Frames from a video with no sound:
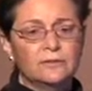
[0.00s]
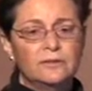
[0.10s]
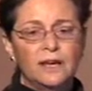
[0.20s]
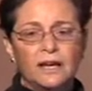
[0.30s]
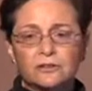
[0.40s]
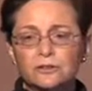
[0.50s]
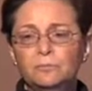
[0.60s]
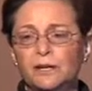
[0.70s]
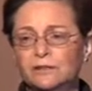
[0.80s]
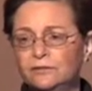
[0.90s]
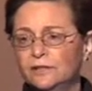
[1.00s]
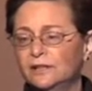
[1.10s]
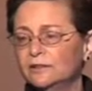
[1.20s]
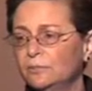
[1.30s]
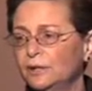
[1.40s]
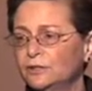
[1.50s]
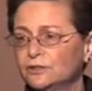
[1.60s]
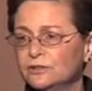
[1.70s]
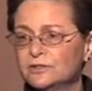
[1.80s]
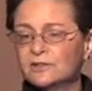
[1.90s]
that could benefit the
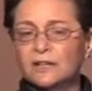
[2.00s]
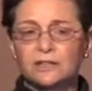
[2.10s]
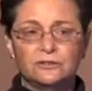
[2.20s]
patients that